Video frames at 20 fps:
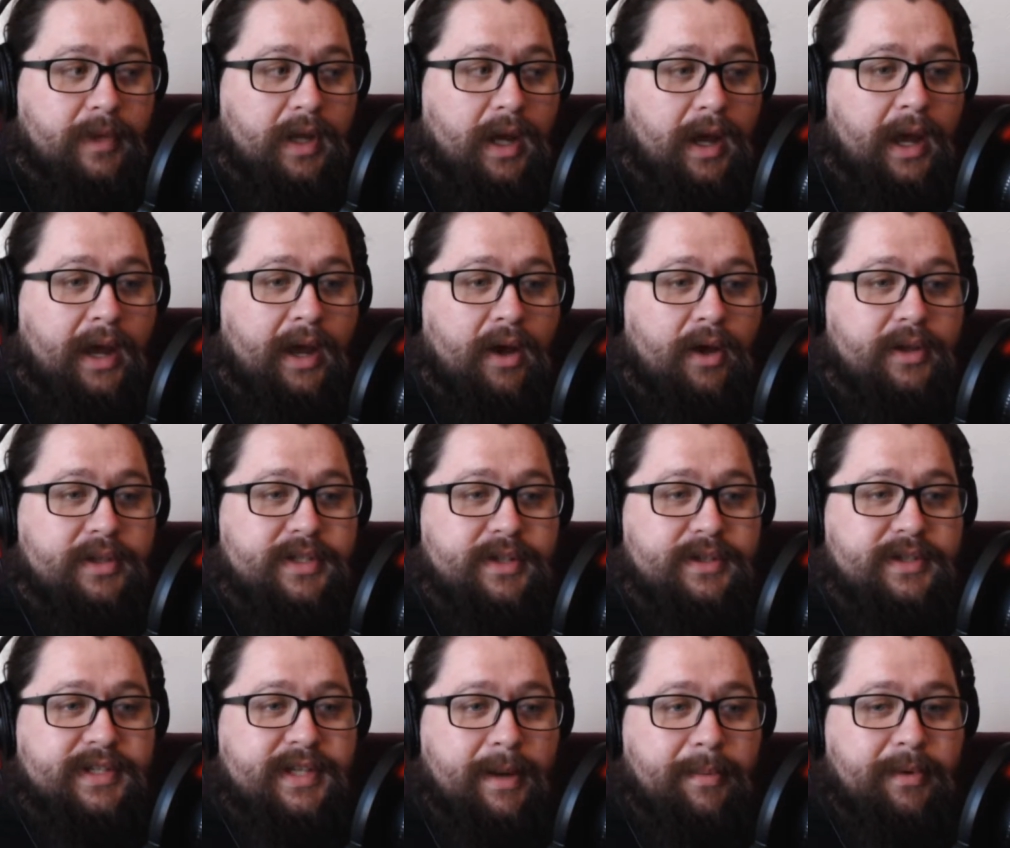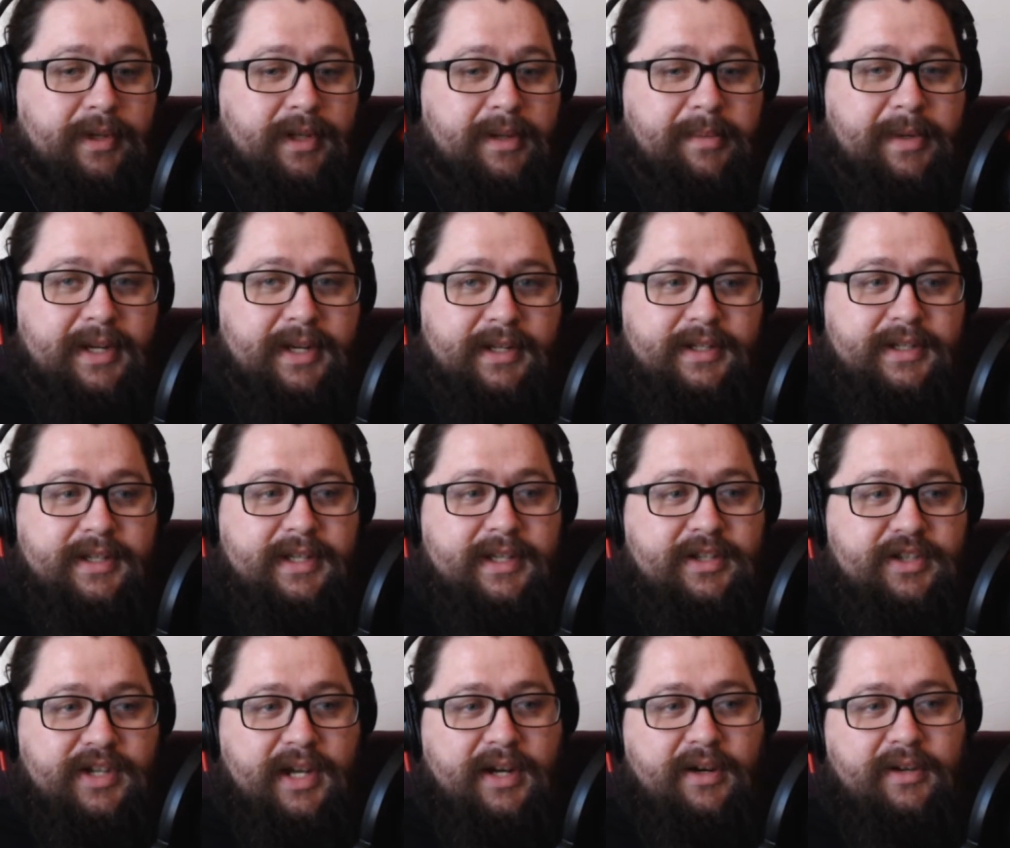I also separately, because this
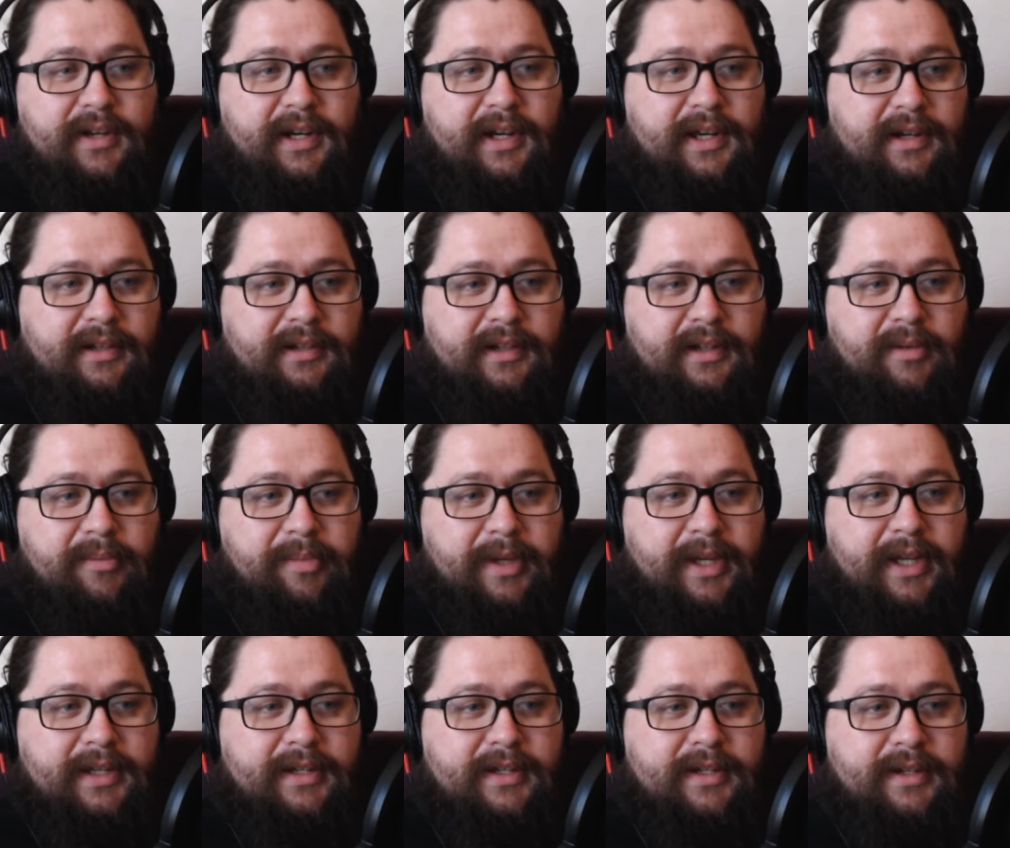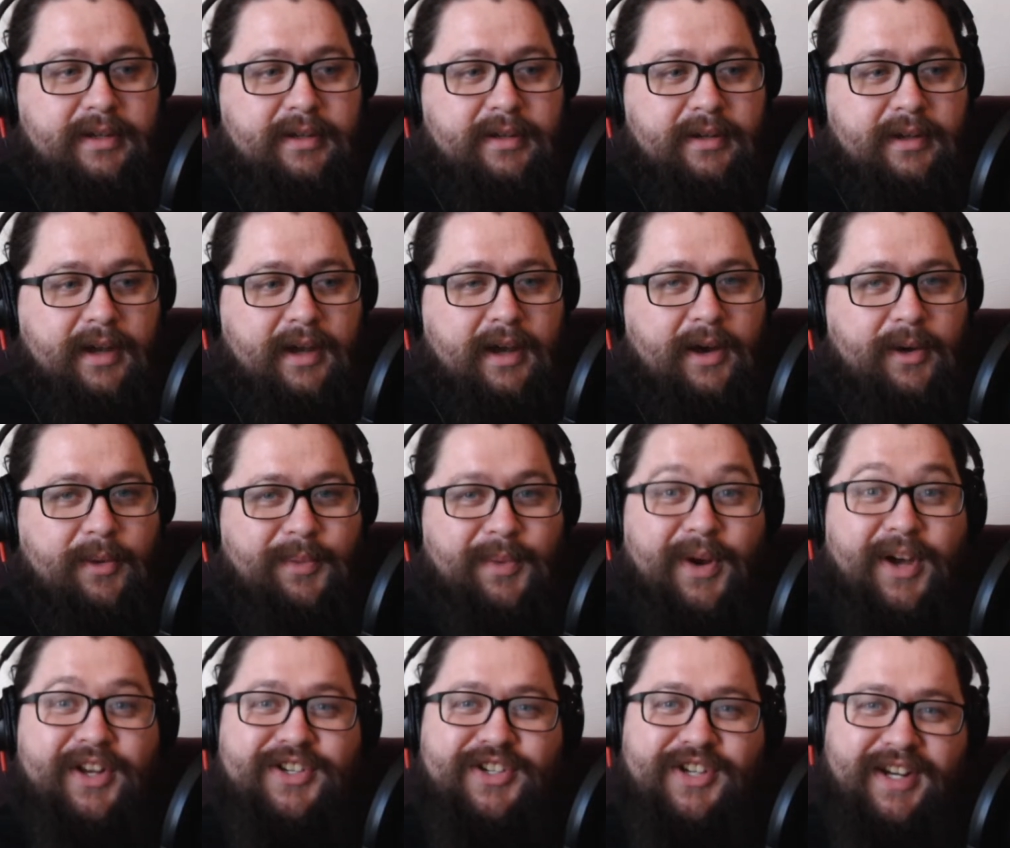channel can get a little bit
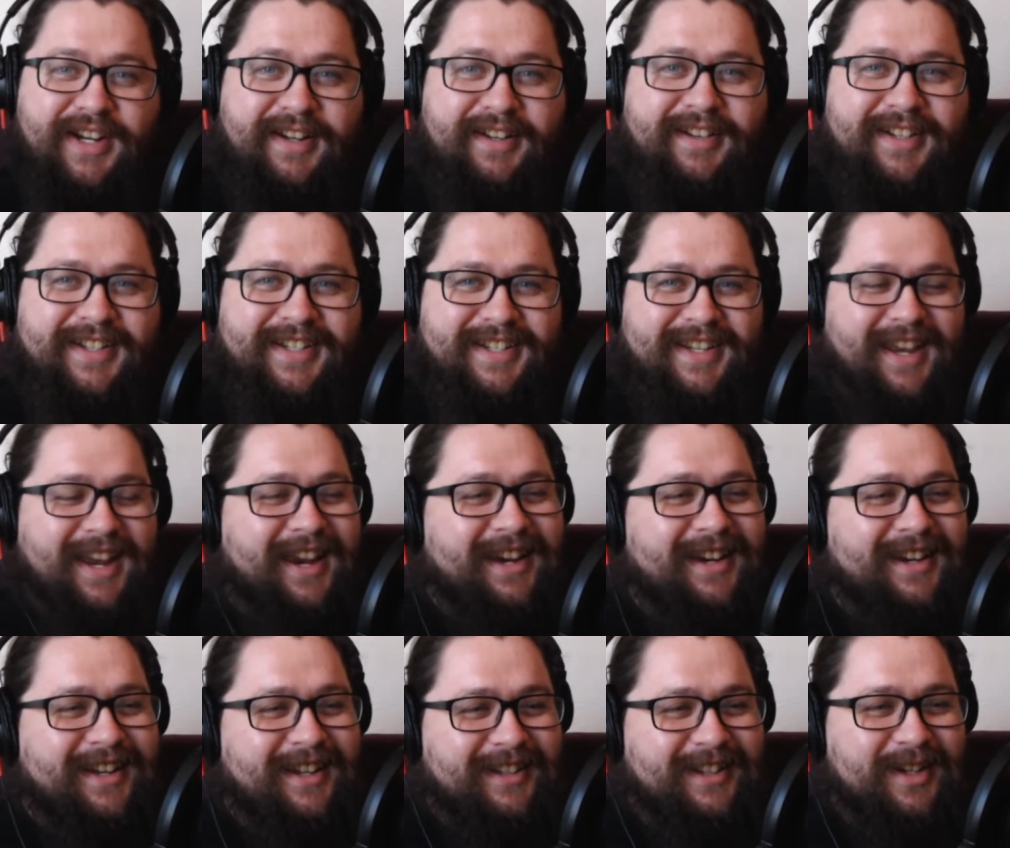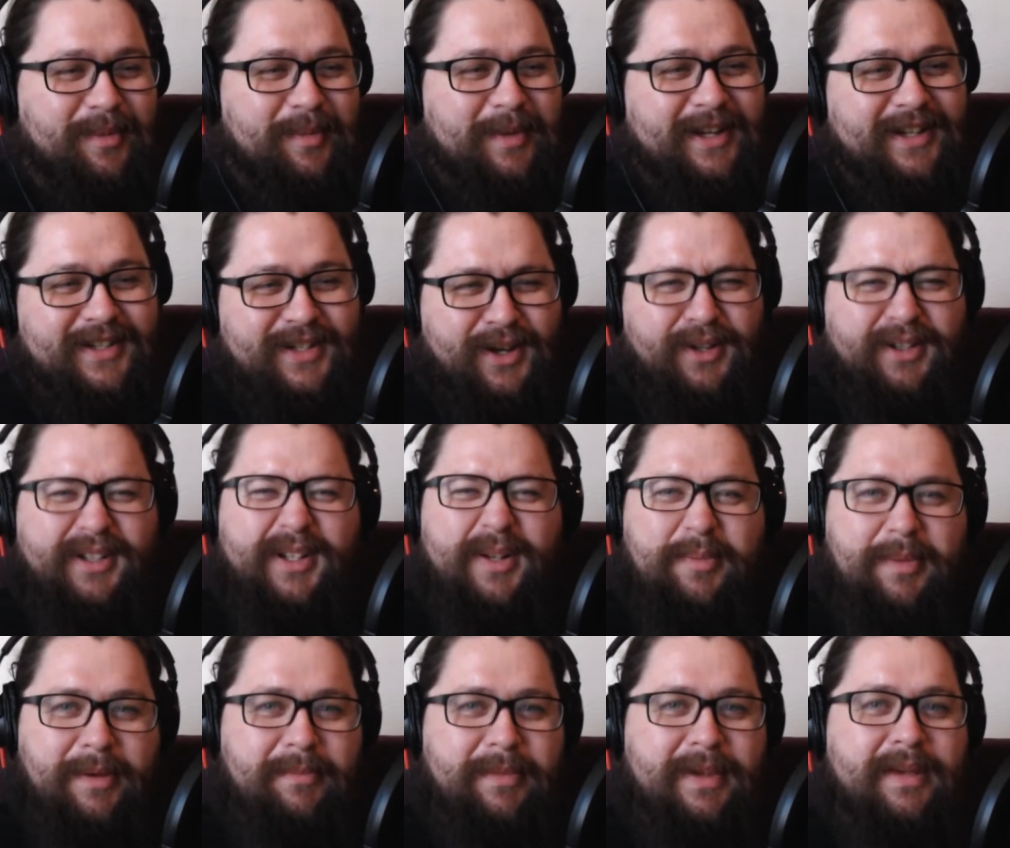raunchy, let's say, a little bit adult, a little
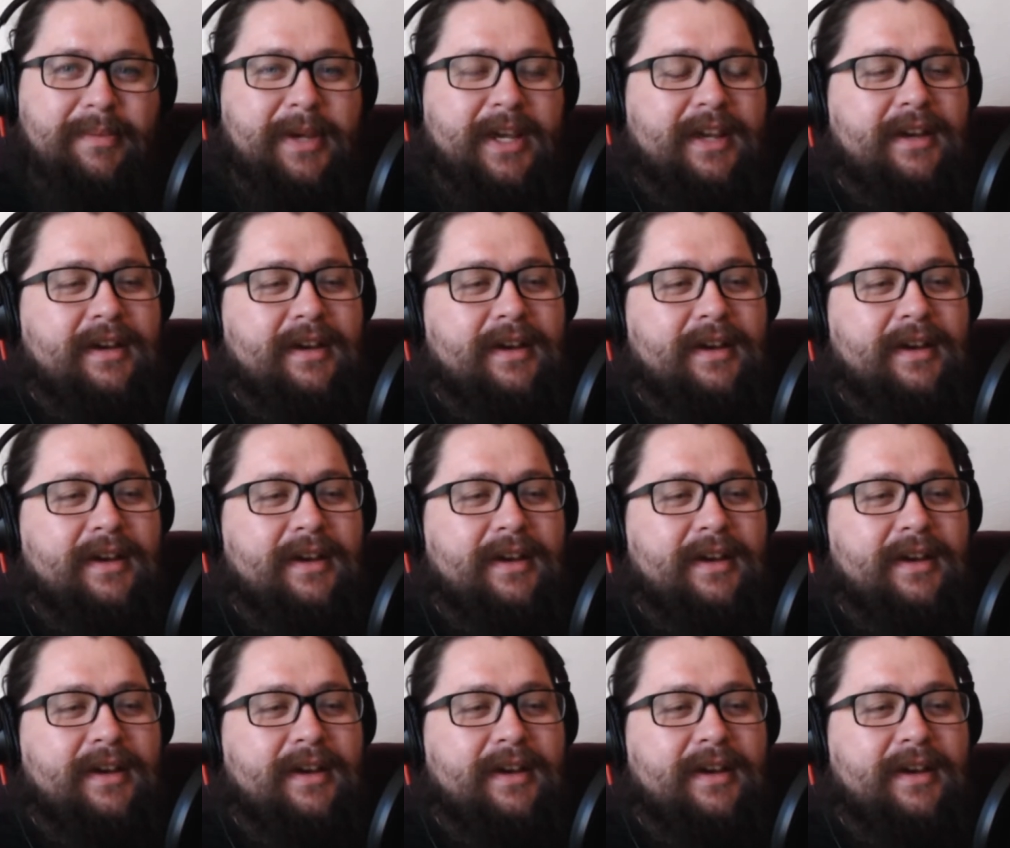bit memey,